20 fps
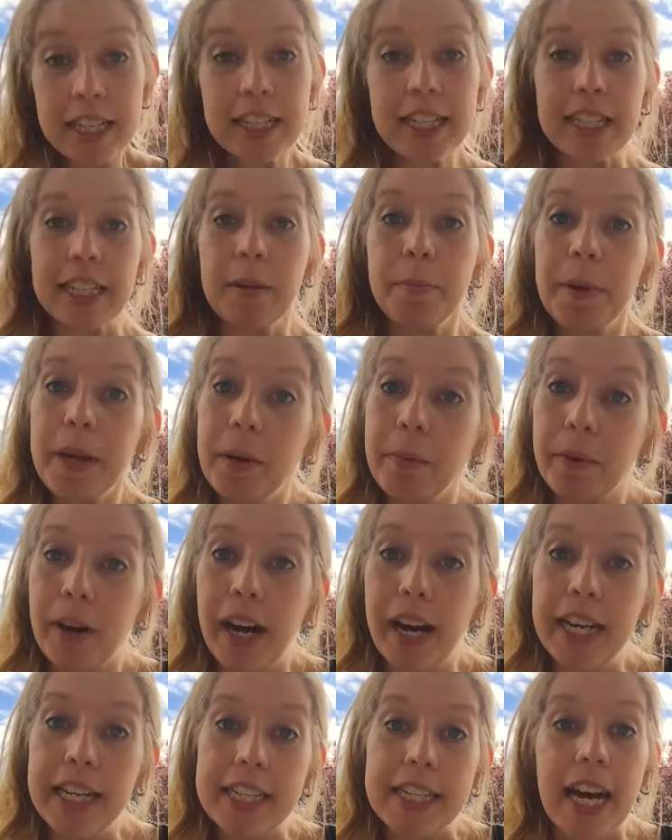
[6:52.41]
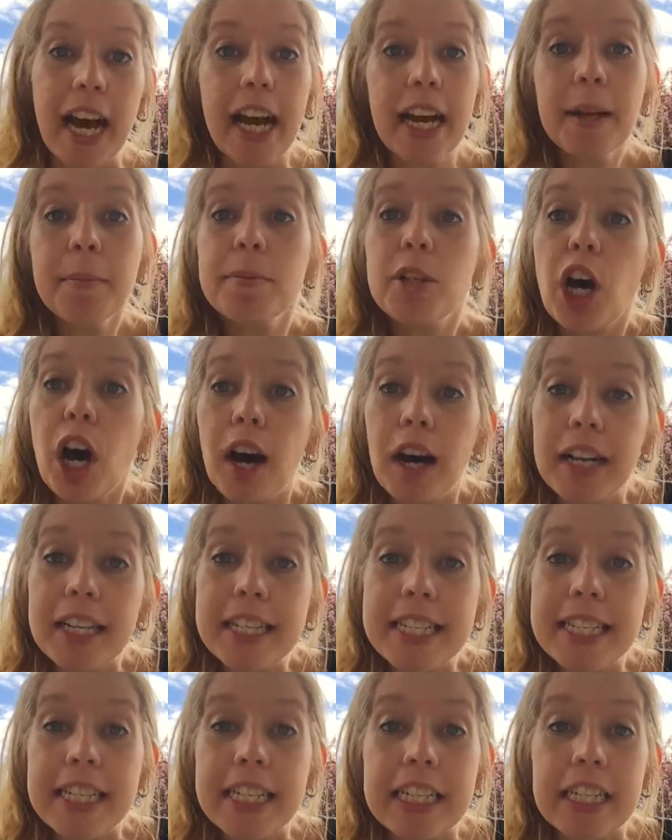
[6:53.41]
Sleeping wise, I am
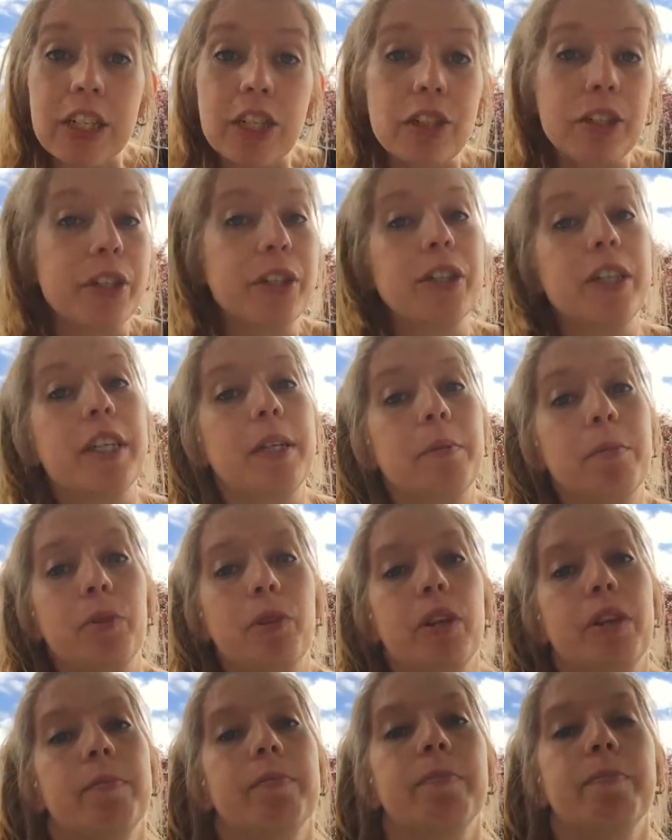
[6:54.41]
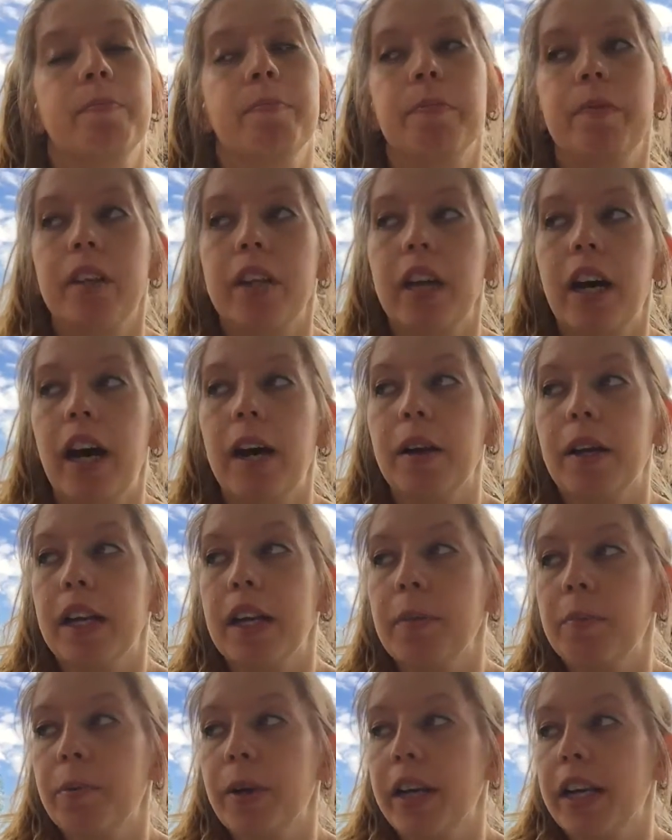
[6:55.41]
tossing and turning more. I
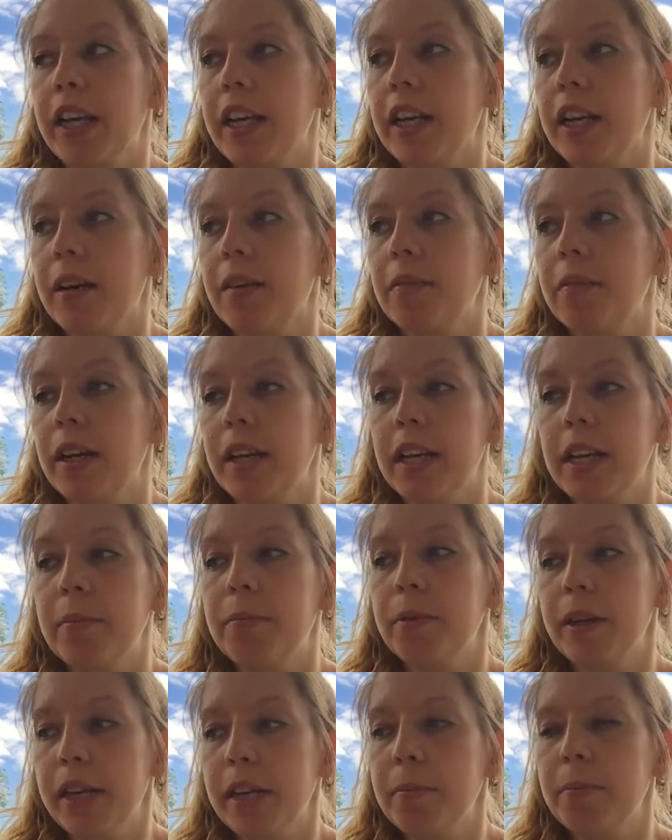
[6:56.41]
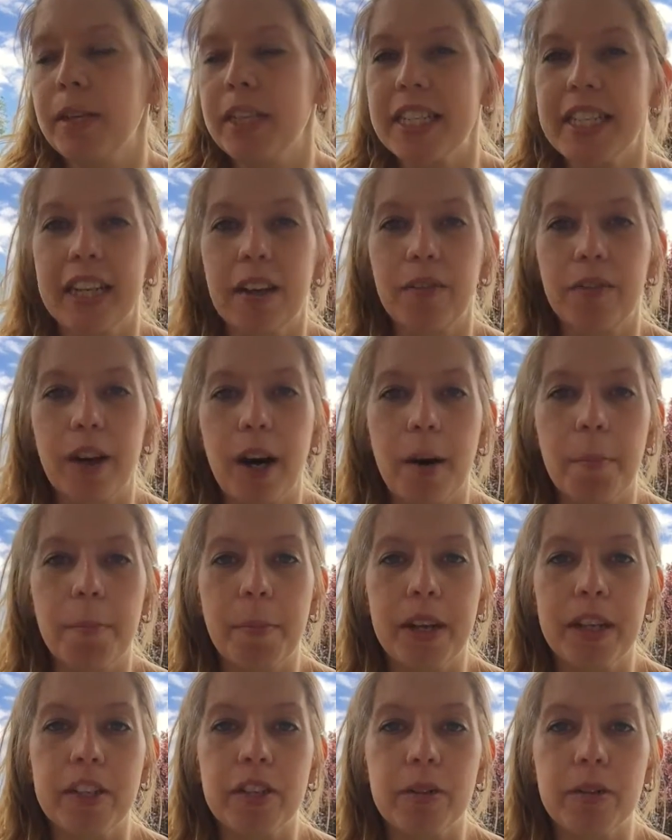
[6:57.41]
keep waking up, I keep waking myself up
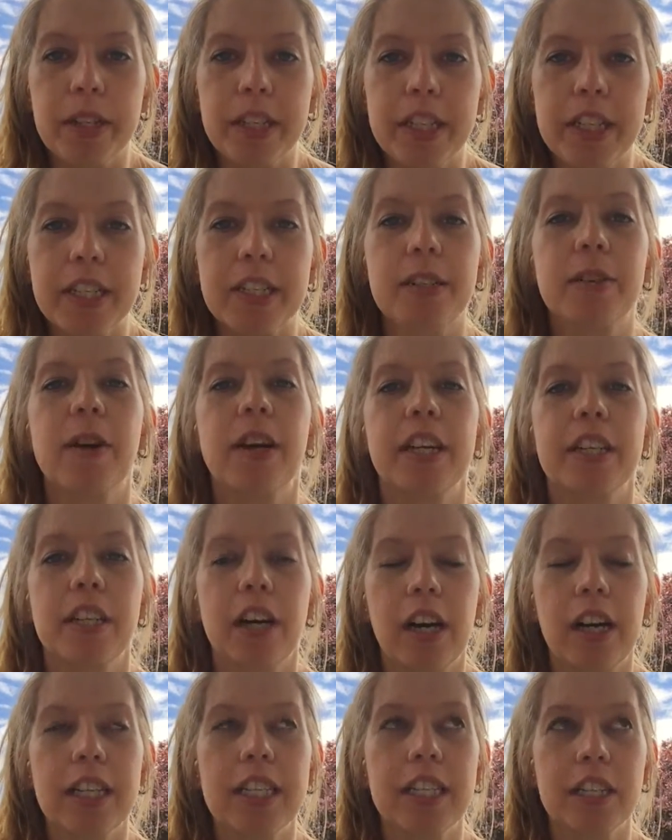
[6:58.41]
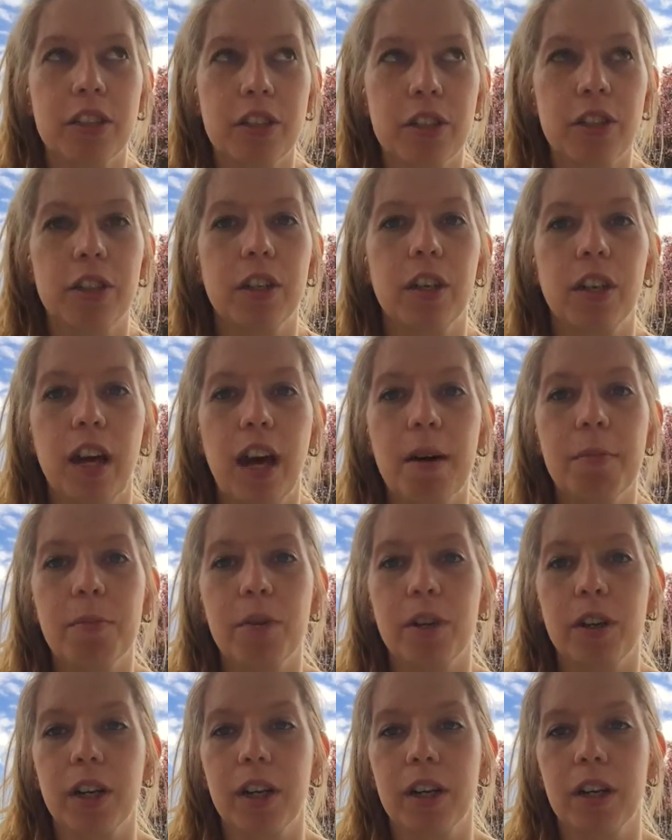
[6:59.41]
by doing so. I toss and turn a lot
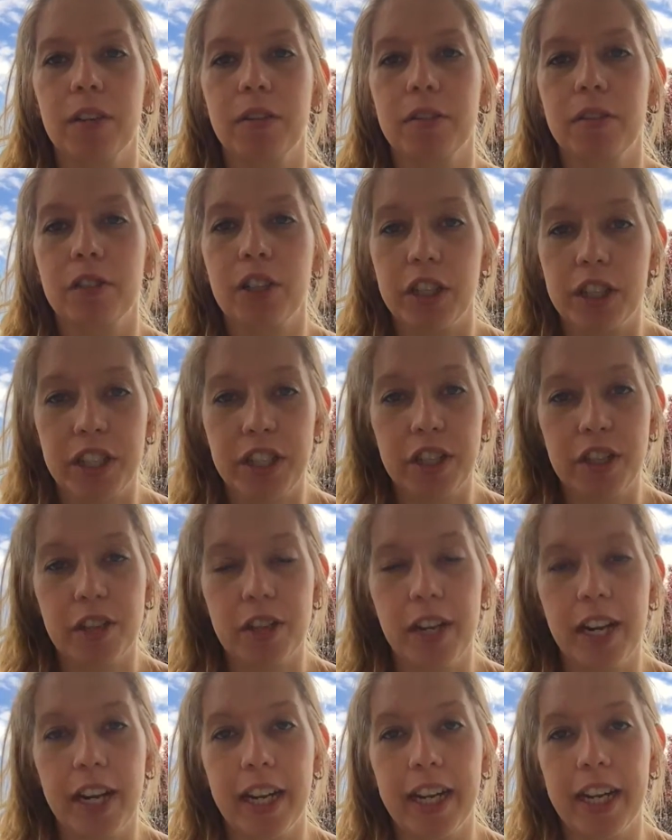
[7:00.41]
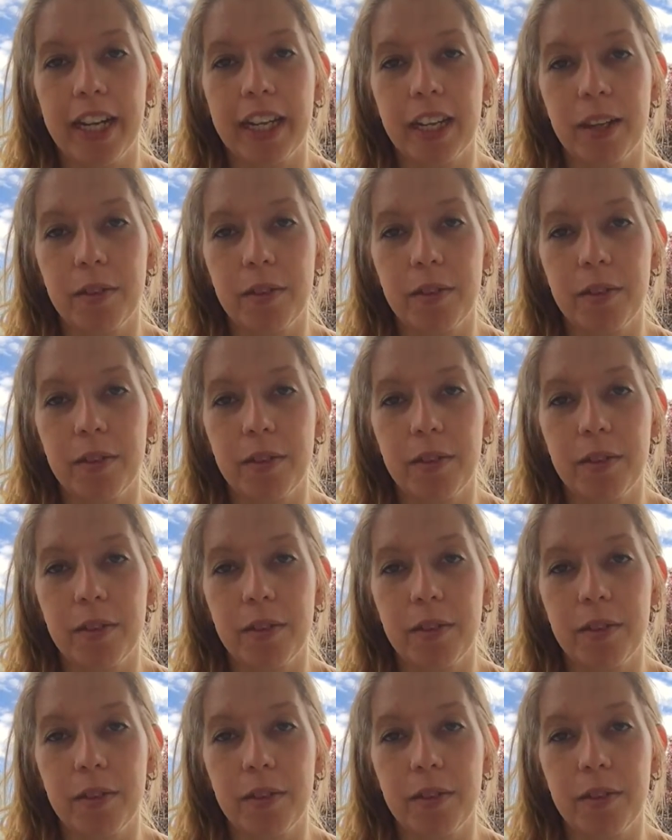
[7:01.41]
more just to try to get